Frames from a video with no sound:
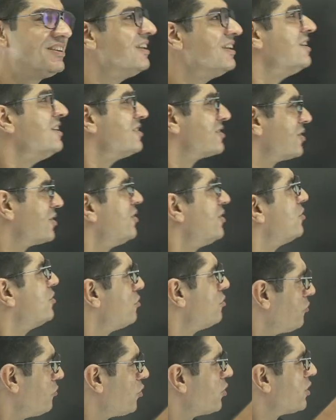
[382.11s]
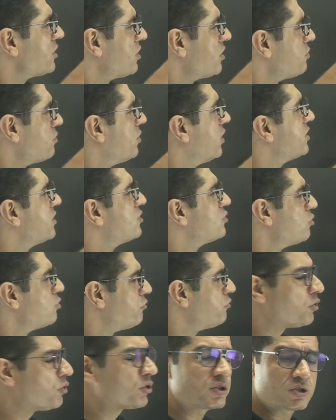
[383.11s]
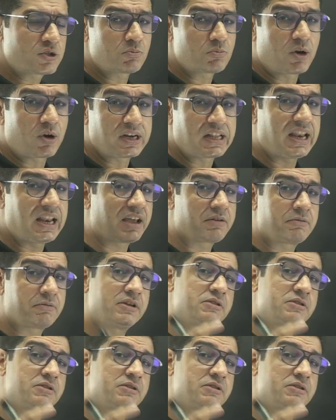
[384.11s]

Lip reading: So do focus on words, do focus on body language,